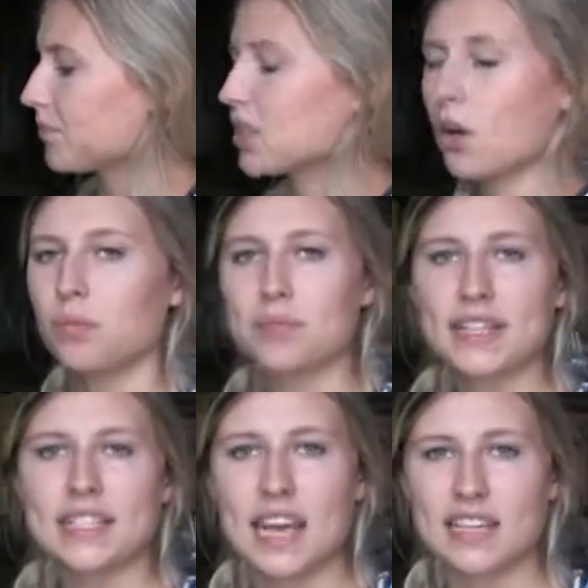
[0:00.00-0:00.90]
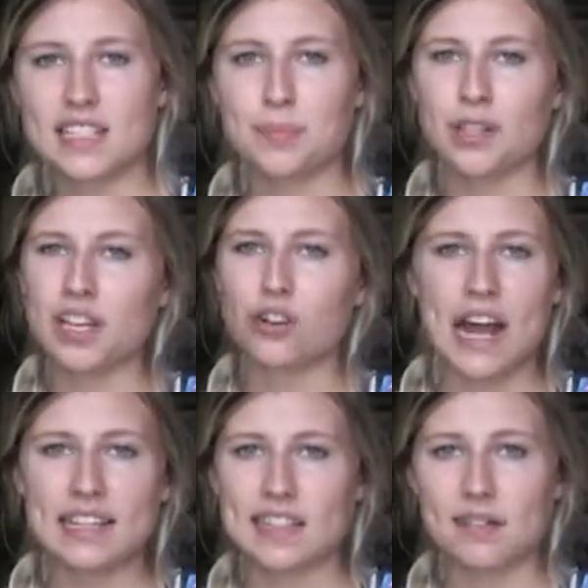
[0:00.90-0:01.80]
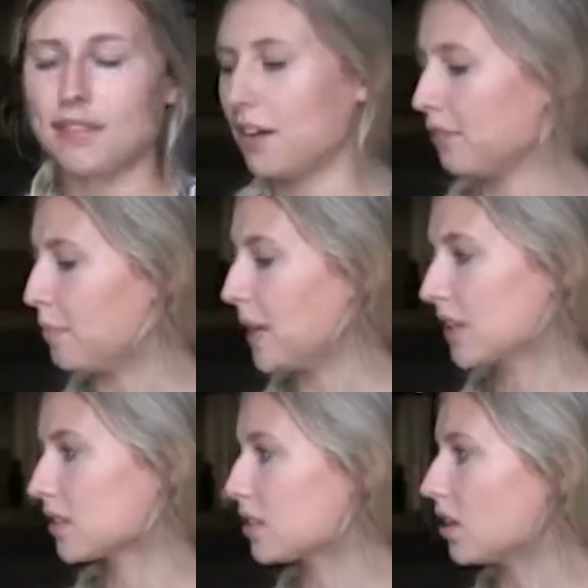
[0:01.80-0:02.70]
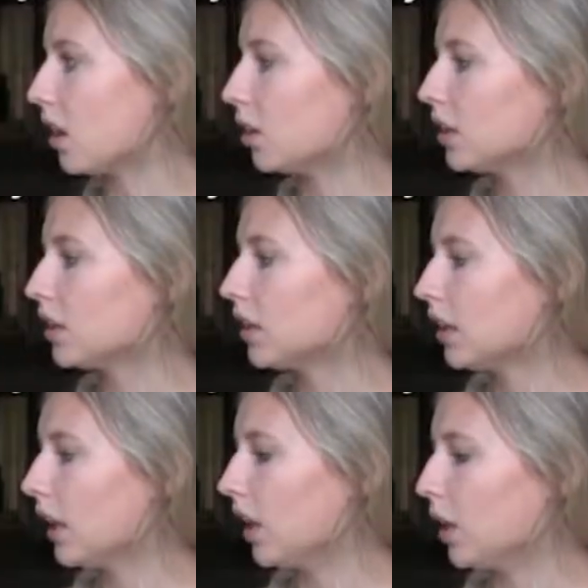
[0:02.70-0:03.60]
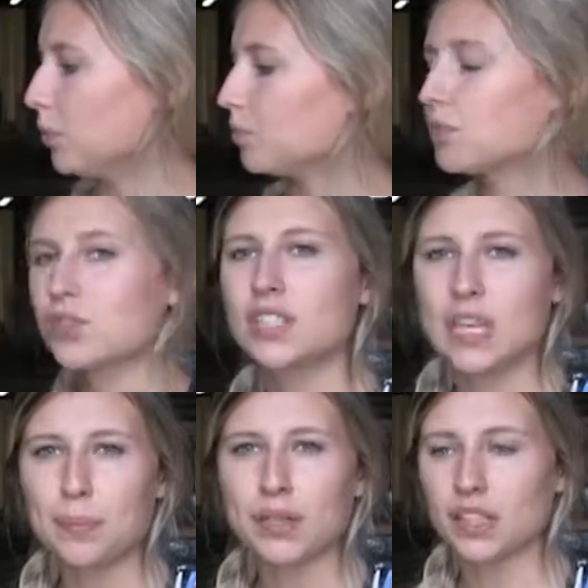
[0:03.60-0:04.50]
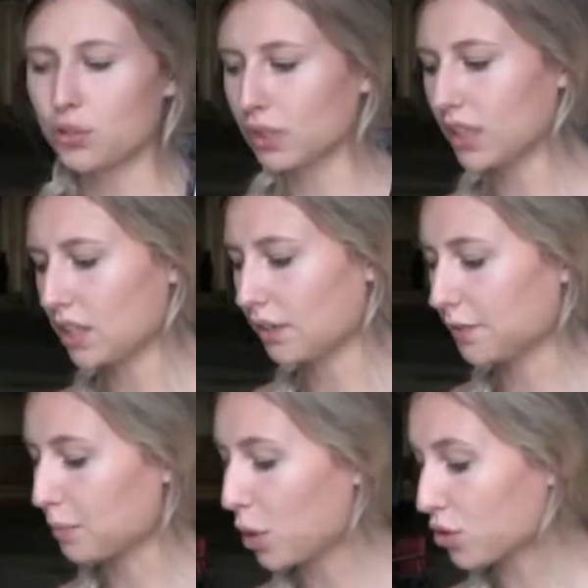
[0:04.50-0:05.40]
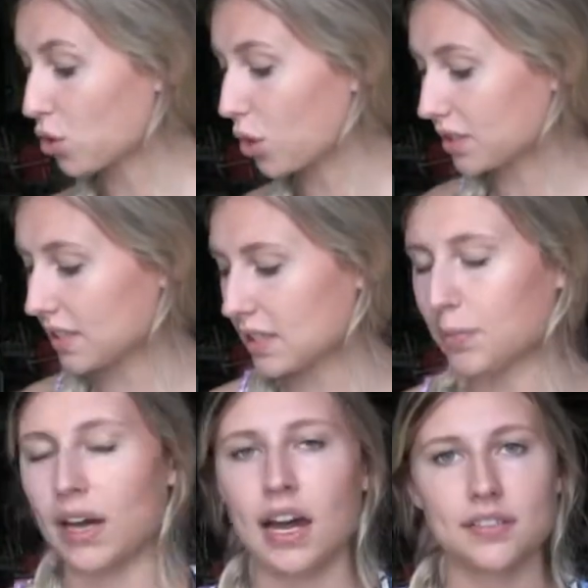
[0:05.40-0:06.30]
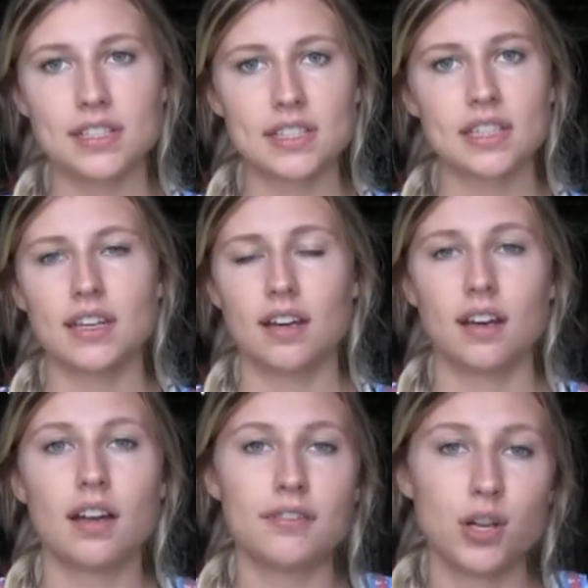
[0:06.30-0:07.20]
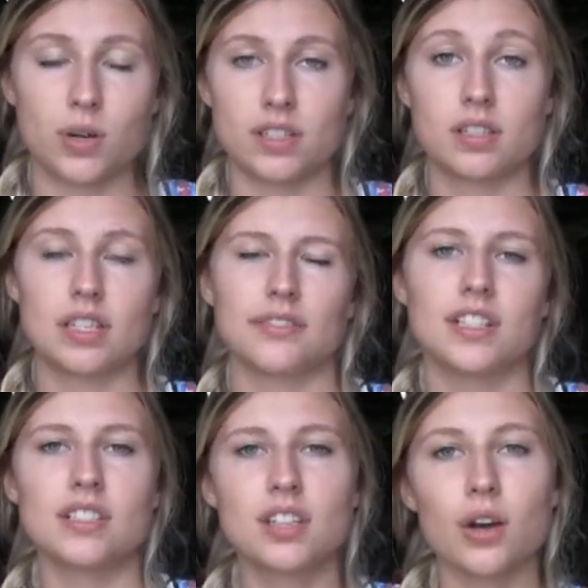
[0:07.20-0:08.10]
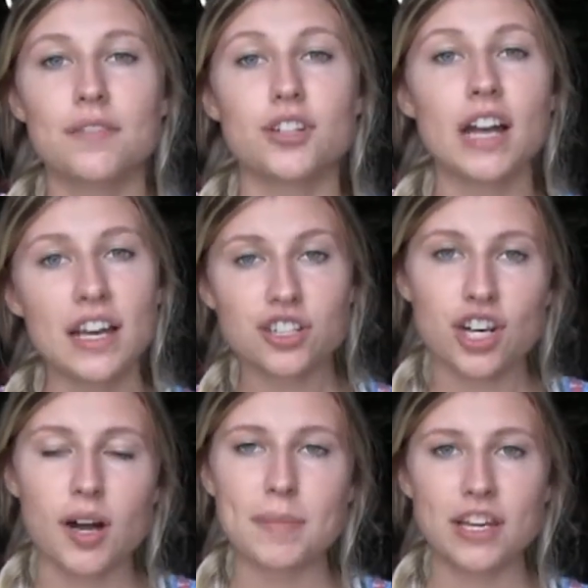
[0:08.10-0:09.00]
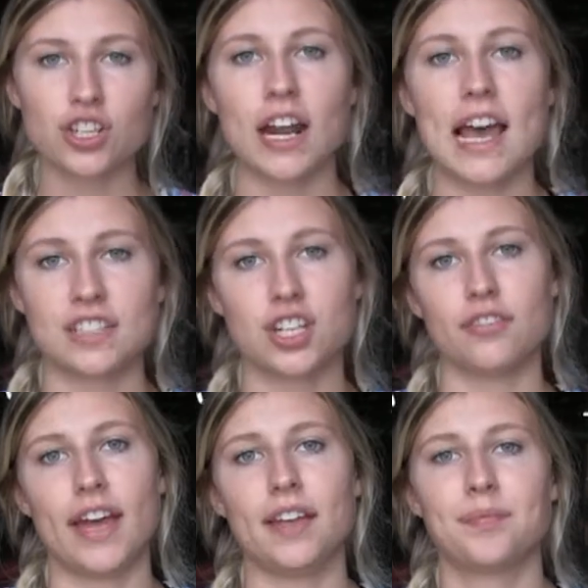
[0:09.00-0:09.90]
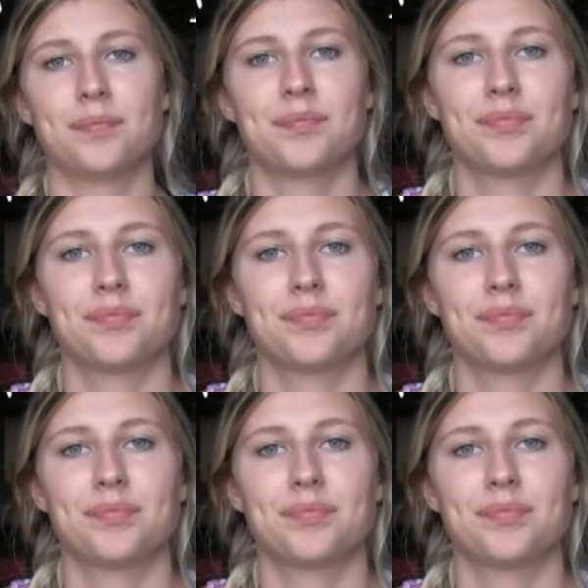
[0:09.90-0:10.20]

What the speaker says: So mixed hay is typically grass alfalfa mix. So it's typically really good for most horses, but obviously every horse is different. So if you're not sure, make sure to ask your vet.